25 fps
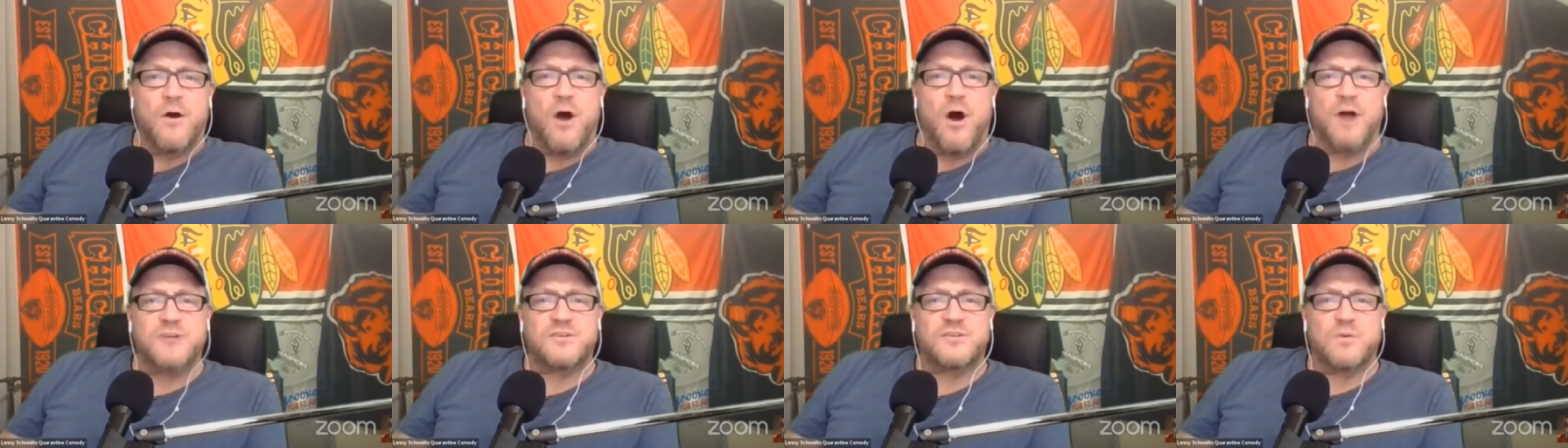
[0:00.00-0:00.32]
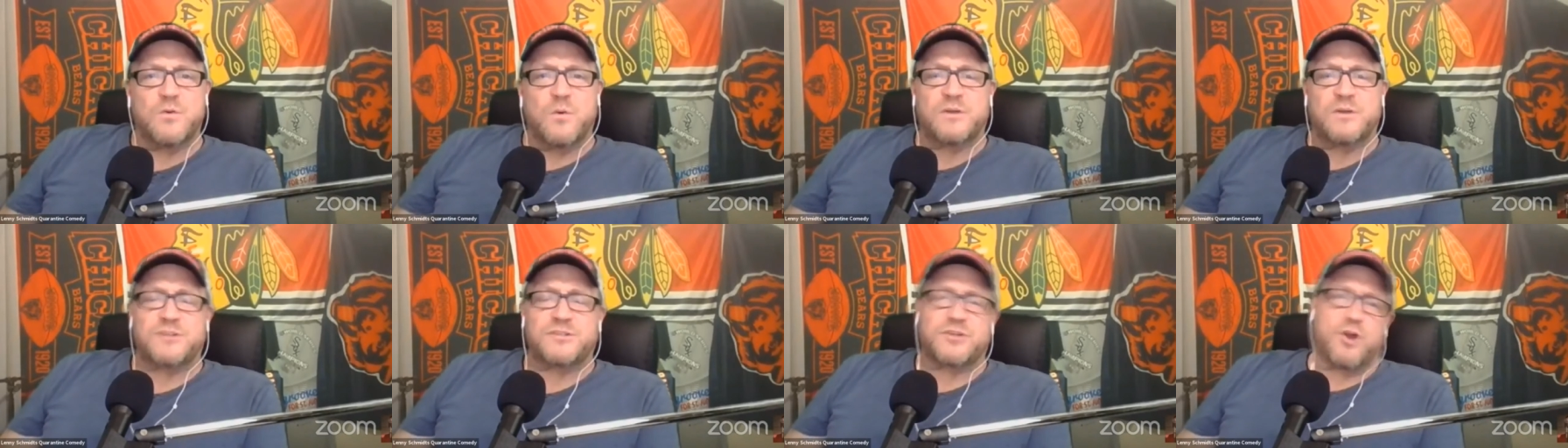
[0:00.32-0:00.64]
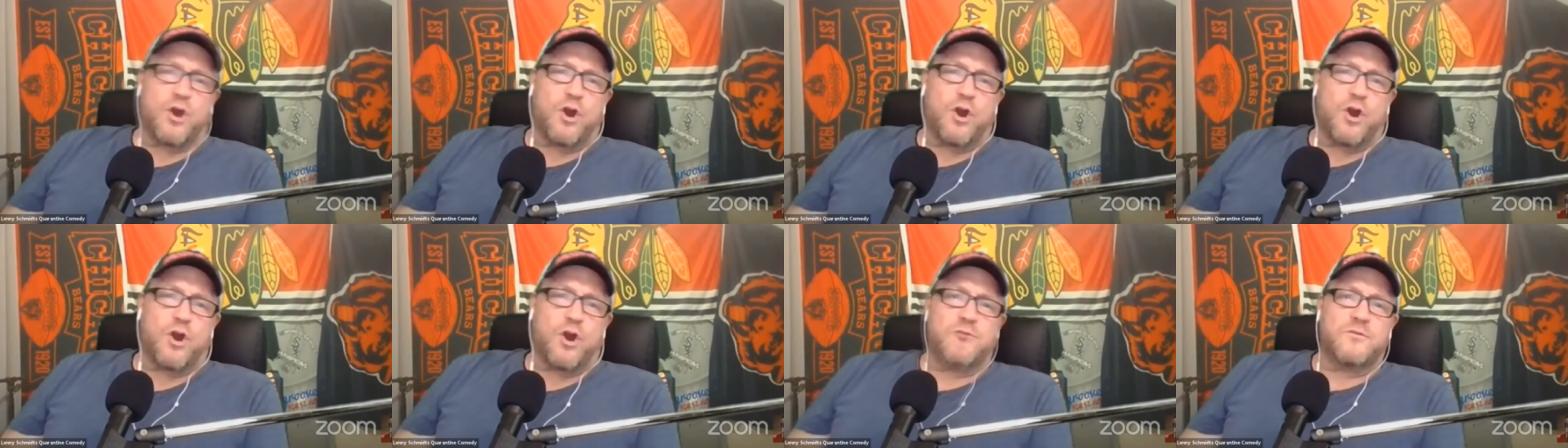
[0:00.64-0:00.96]
also works
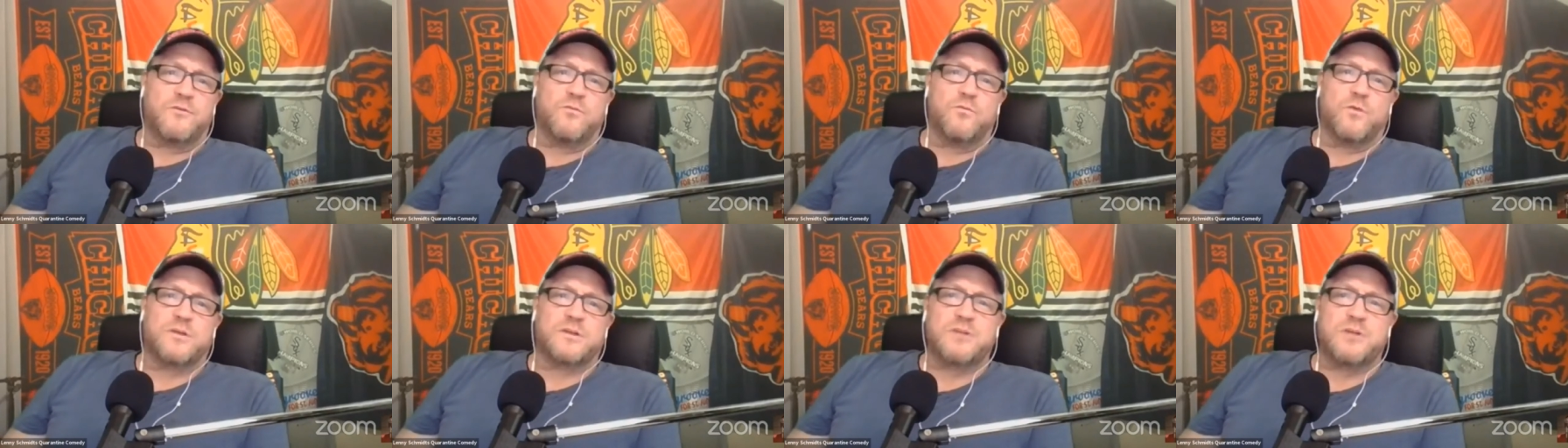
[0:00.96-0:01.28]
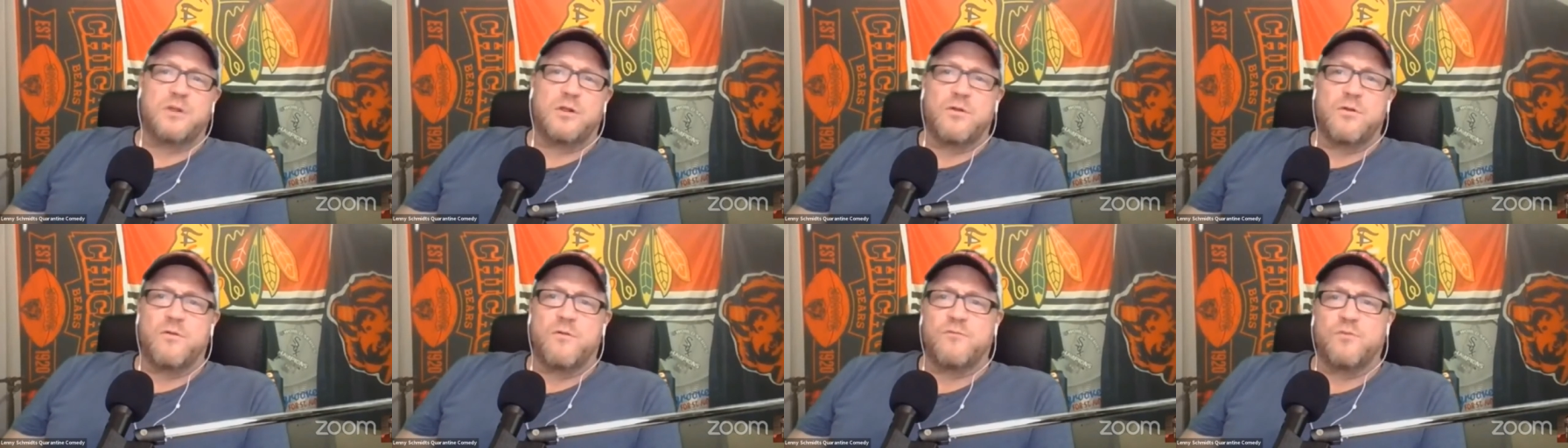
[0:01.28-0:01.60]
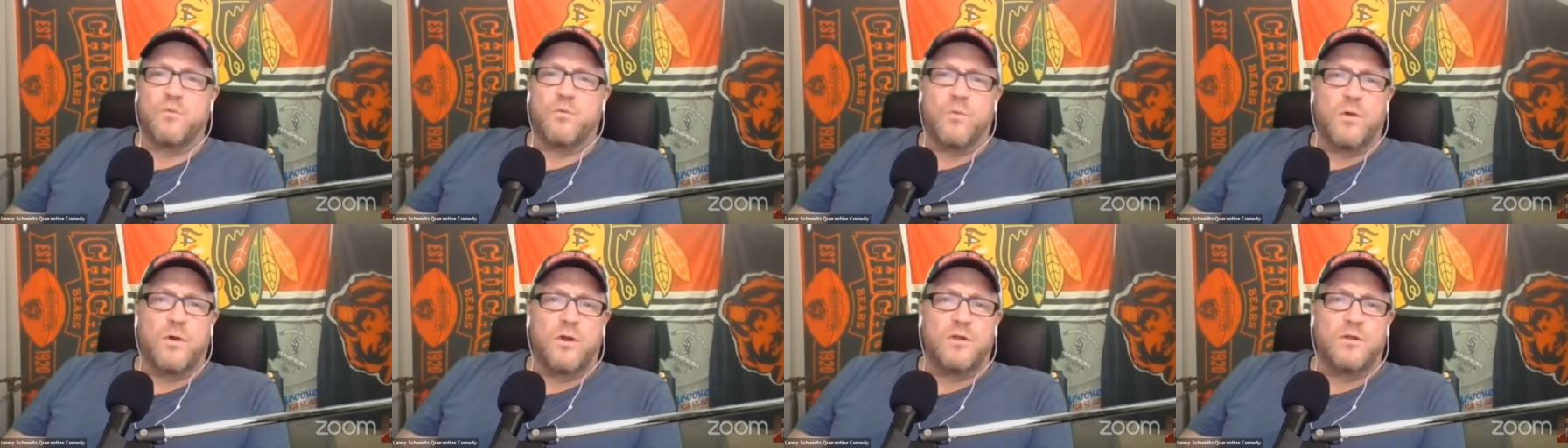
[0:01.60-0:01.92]
Carnival, works all over
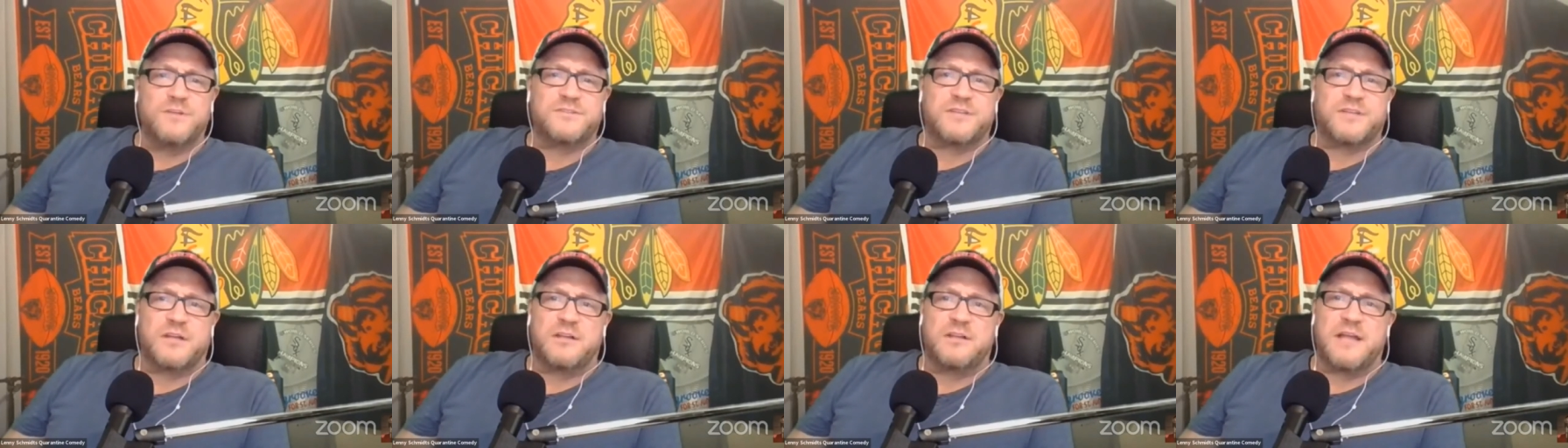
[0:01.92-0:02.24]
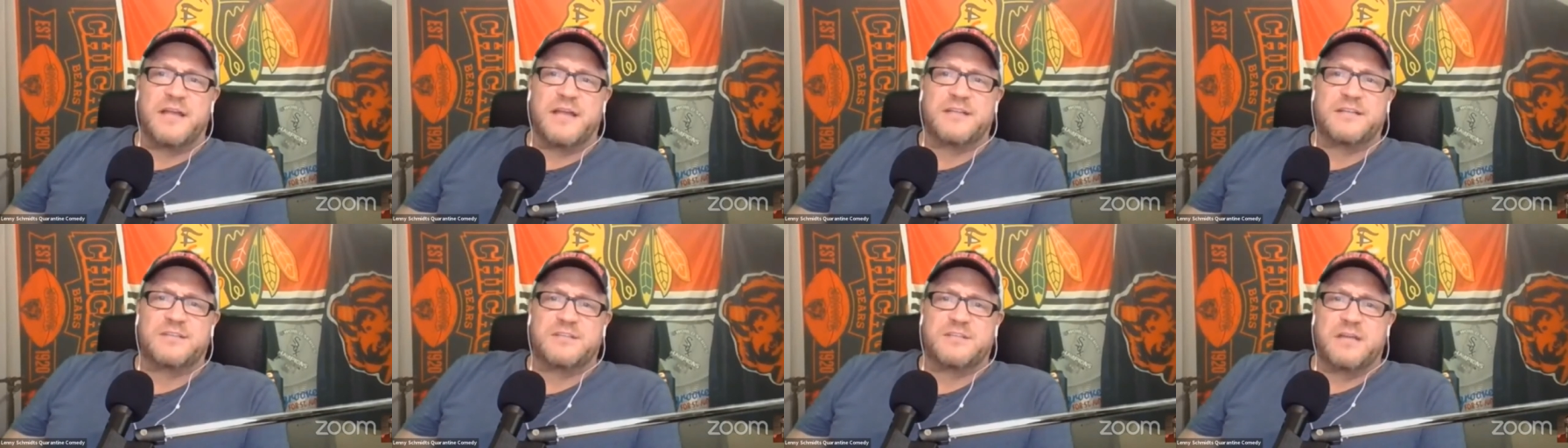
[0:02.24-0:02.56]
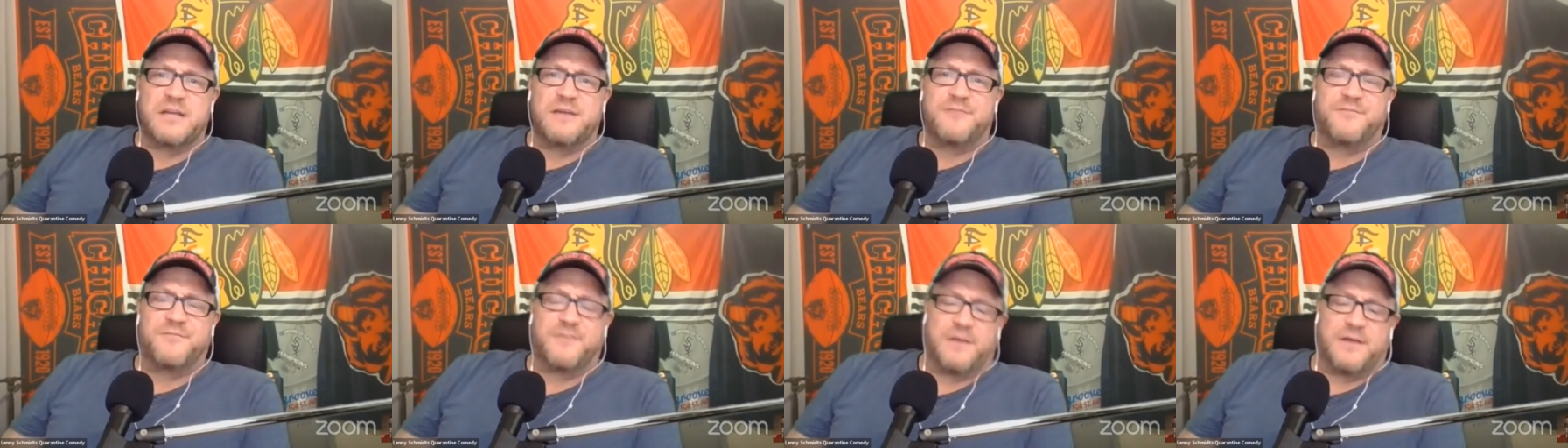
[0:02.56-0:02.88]
the world. He's done a lot of
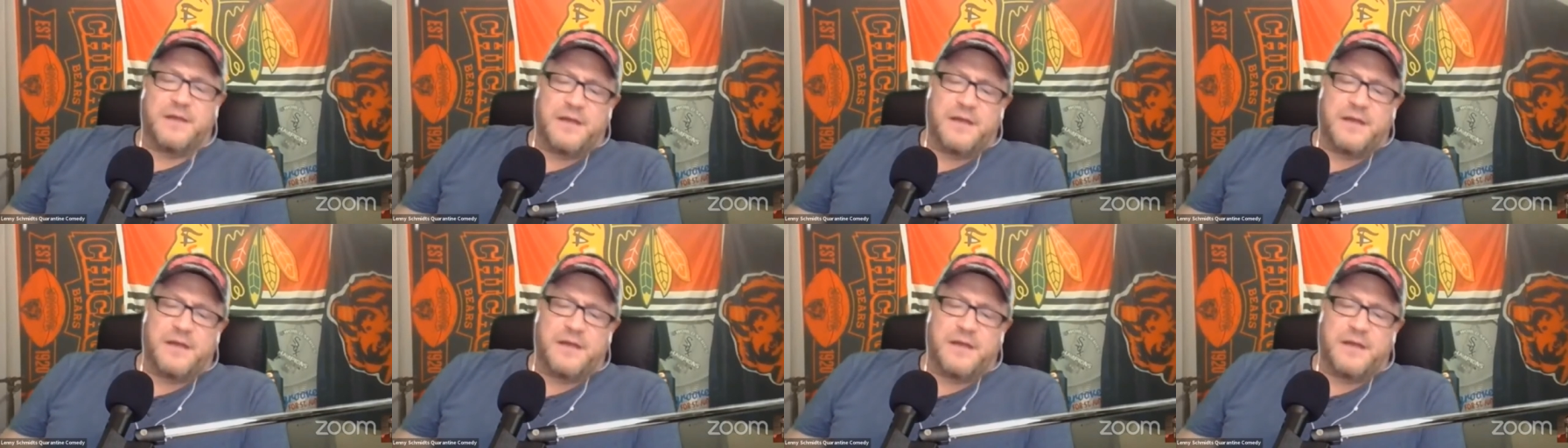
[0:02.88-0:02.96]
stuff.